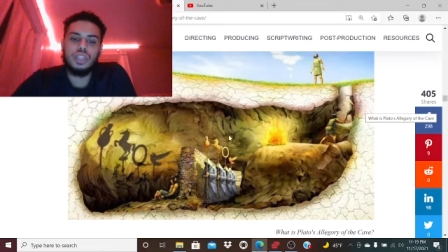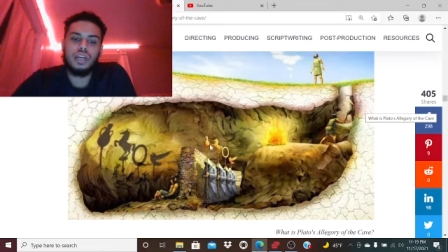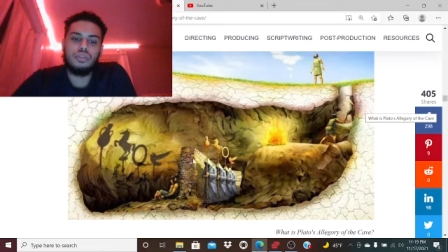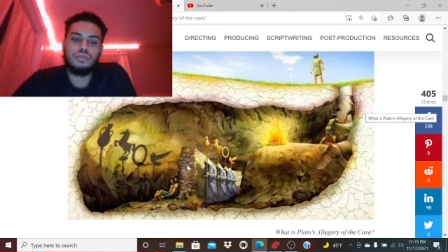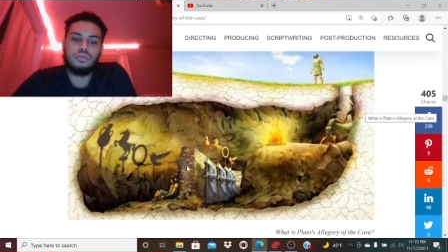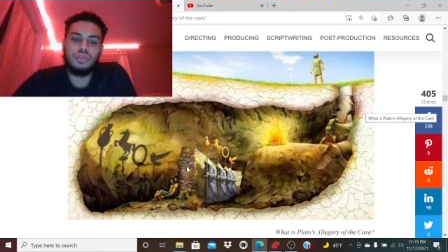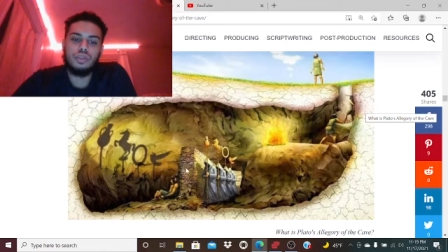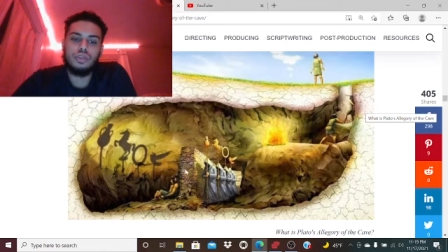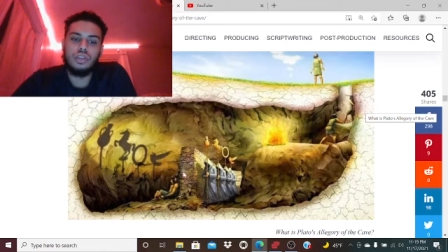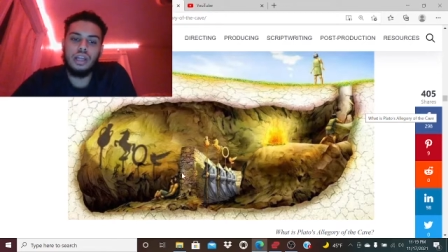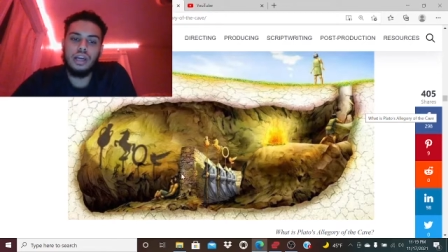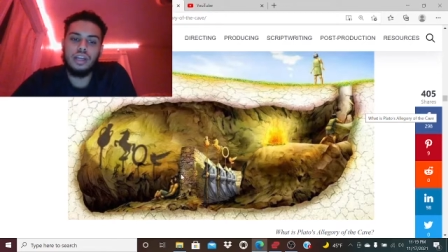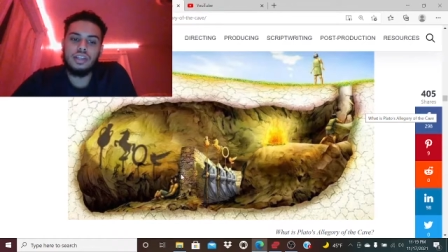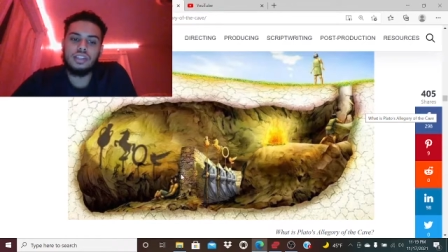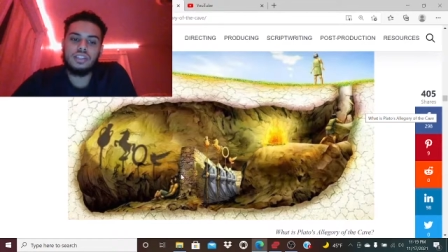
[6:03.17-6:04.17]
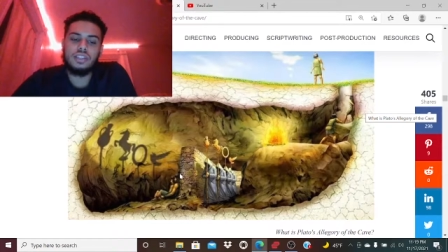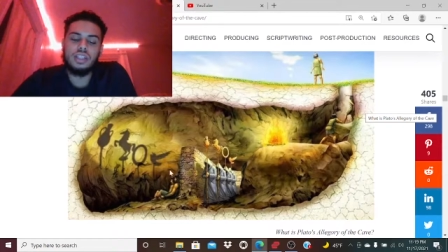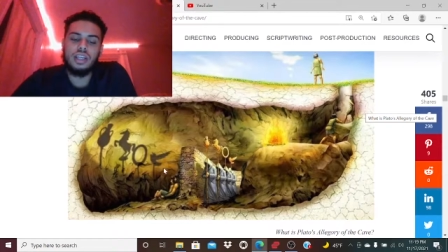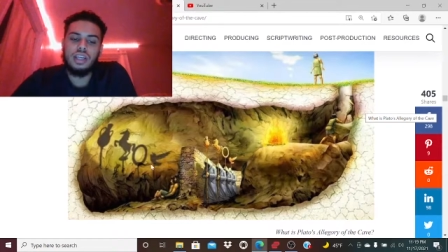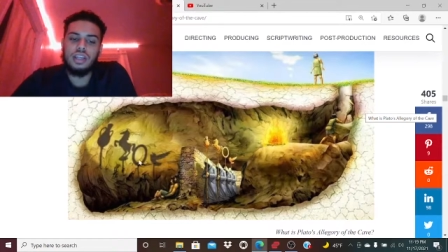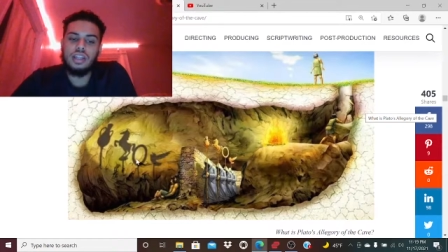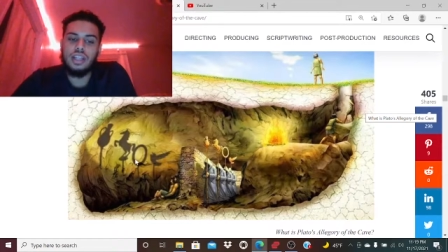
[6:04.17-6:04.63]
have realized
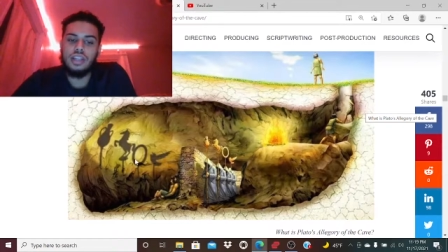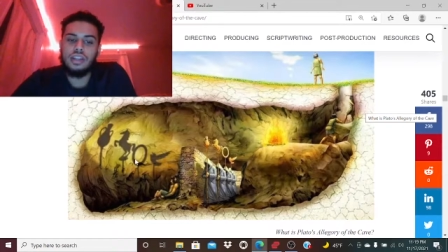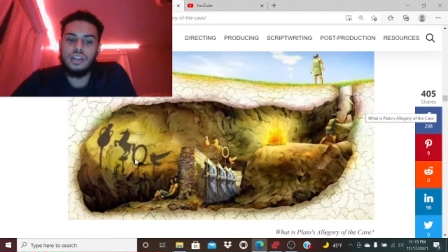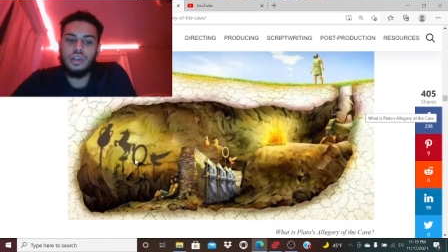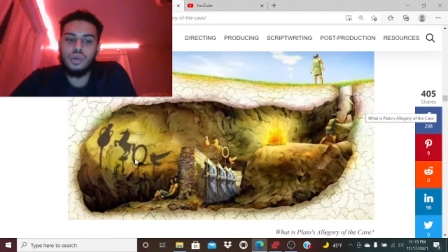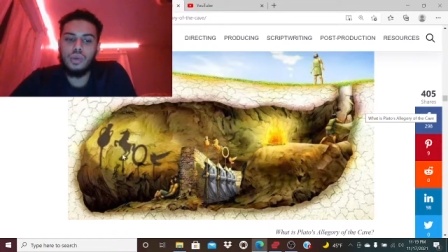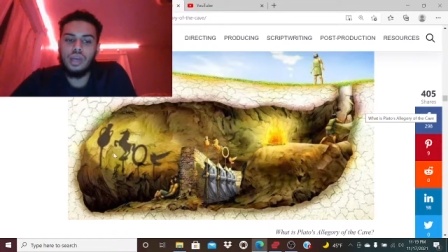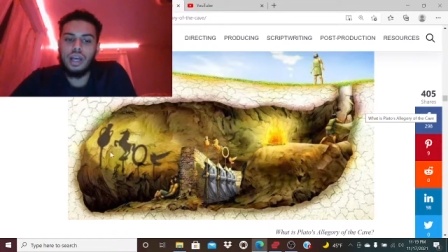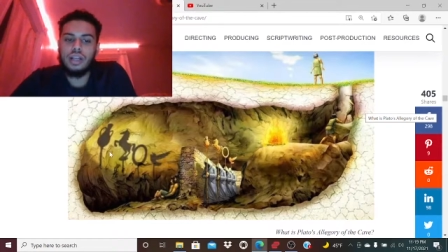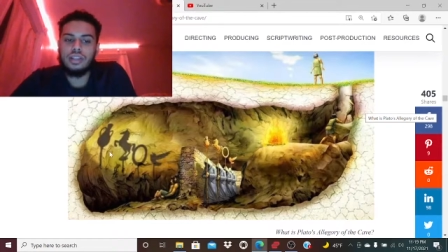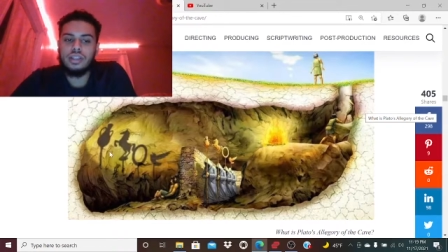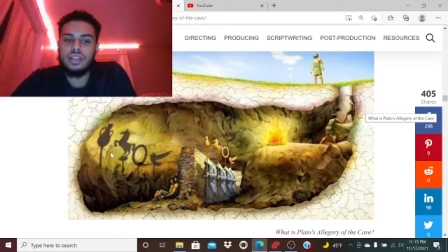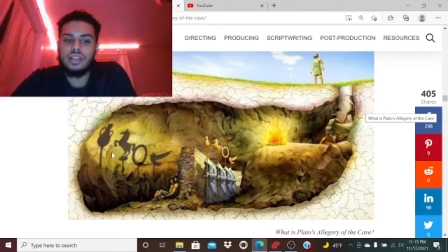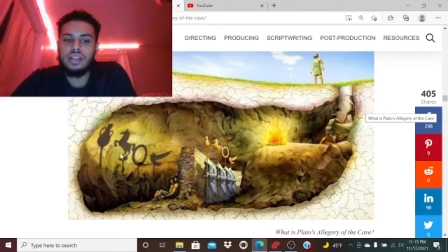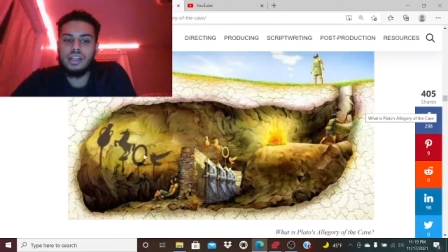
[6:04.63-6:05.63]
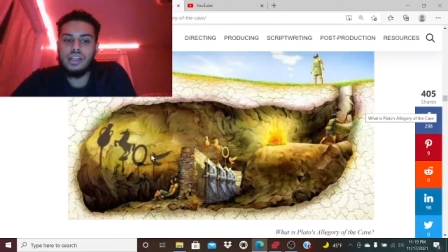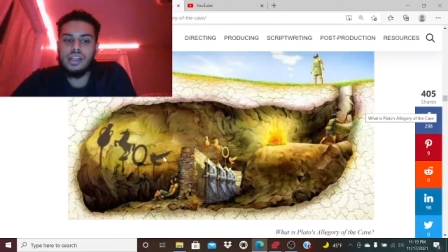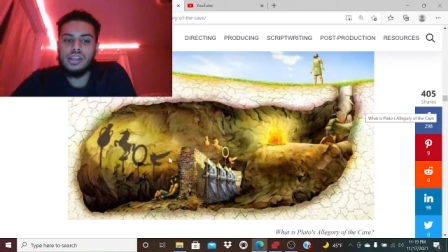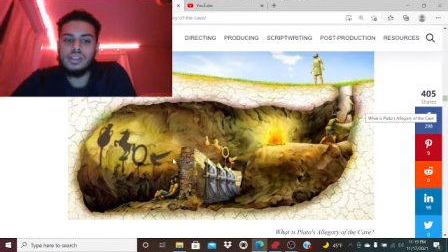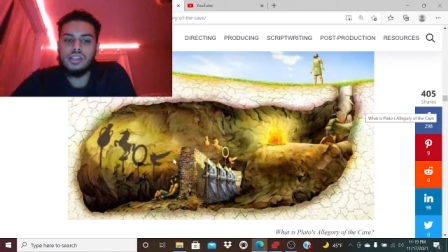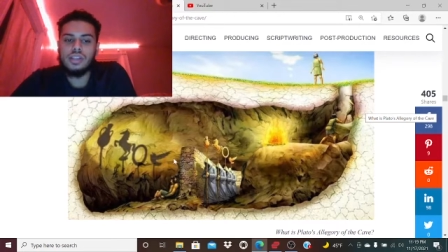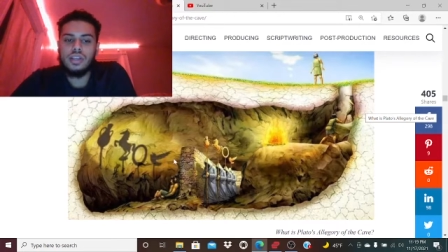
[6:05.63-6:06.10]
that their reality
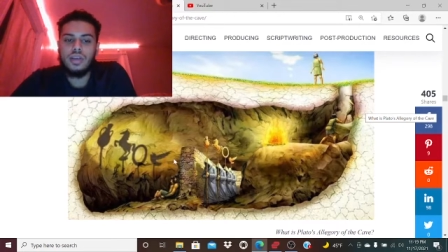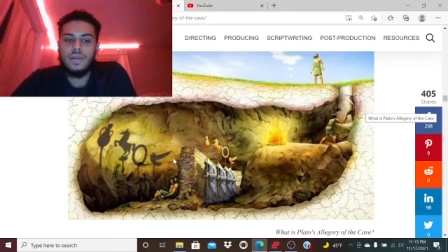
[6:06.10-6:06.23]
is